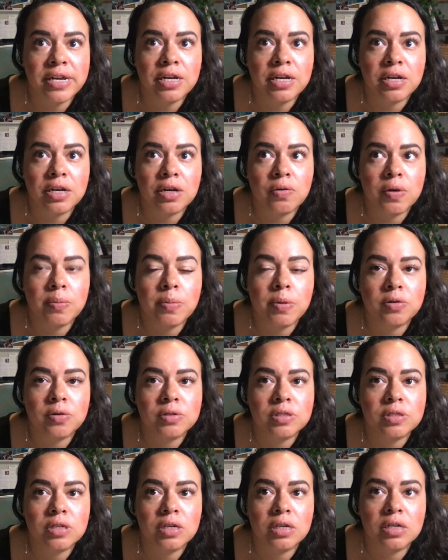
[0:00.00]
You're gonna
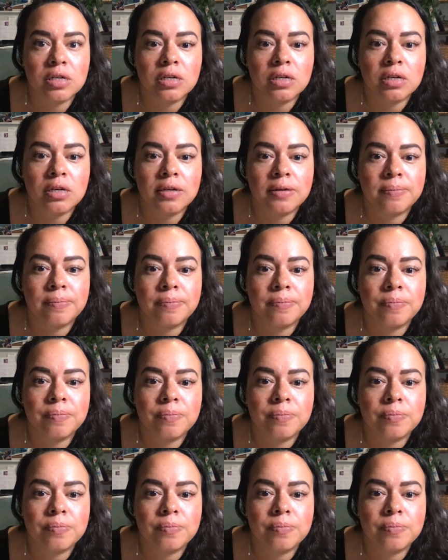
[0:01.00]
repost on.